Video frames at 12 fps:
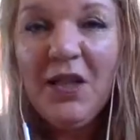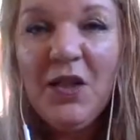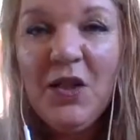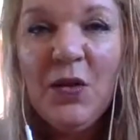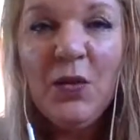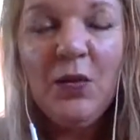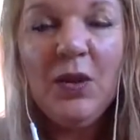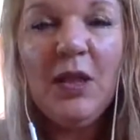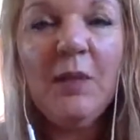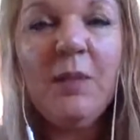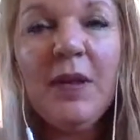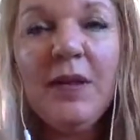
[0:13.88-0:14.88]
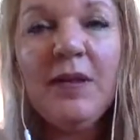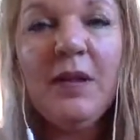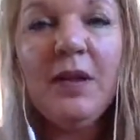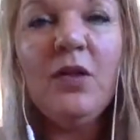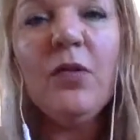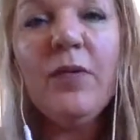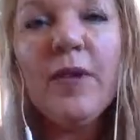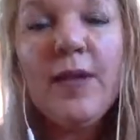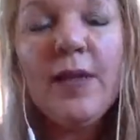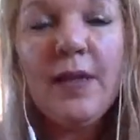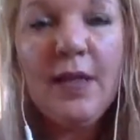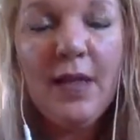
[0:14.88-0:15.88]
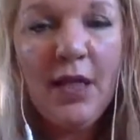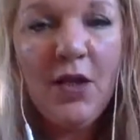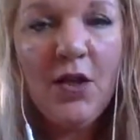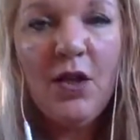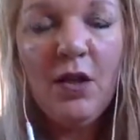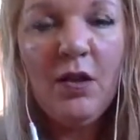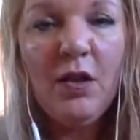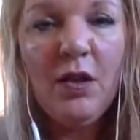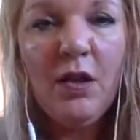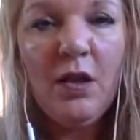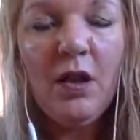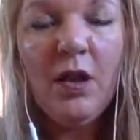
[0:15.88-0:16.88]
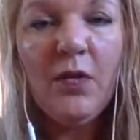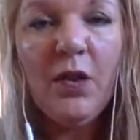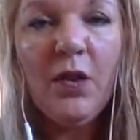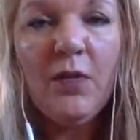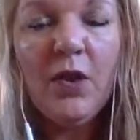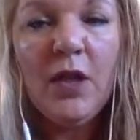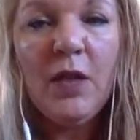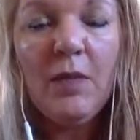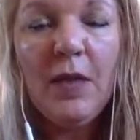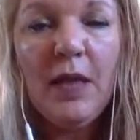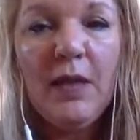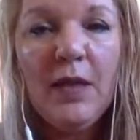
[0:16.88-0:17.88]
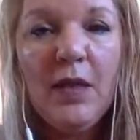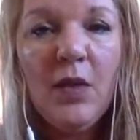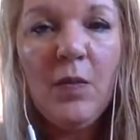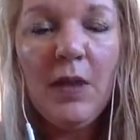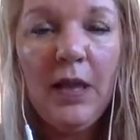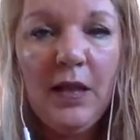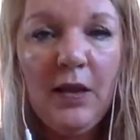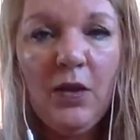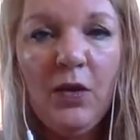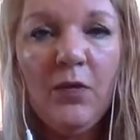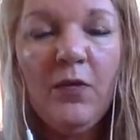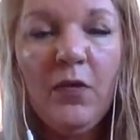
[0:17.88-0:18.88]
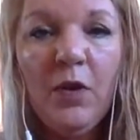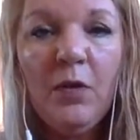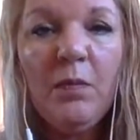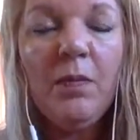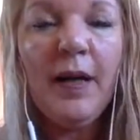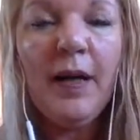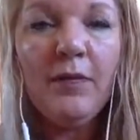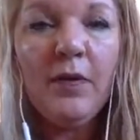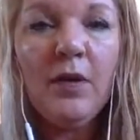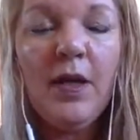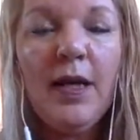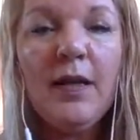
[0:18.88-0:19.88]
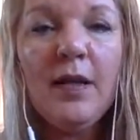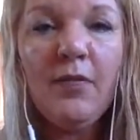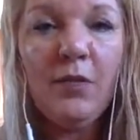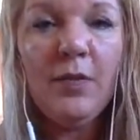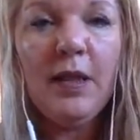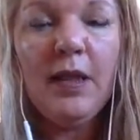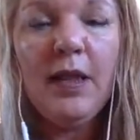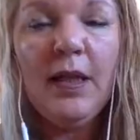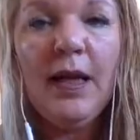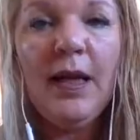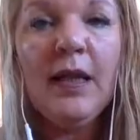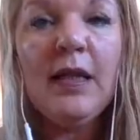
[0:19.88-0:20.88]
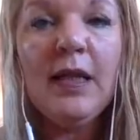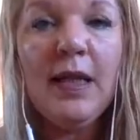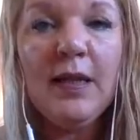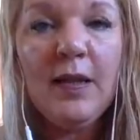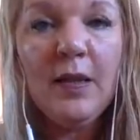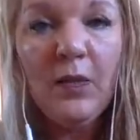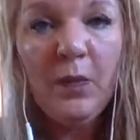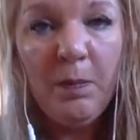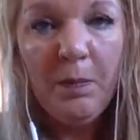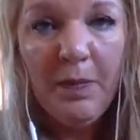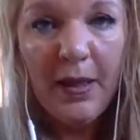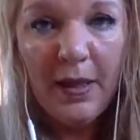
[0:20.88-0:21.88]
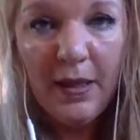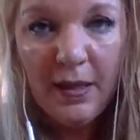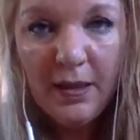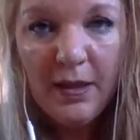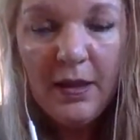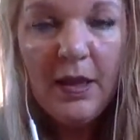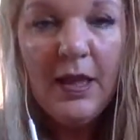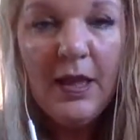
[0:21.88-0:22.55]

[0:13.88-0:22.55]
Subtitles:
to deepen in the conversation around what it means to be in your full power as a woman and as a man.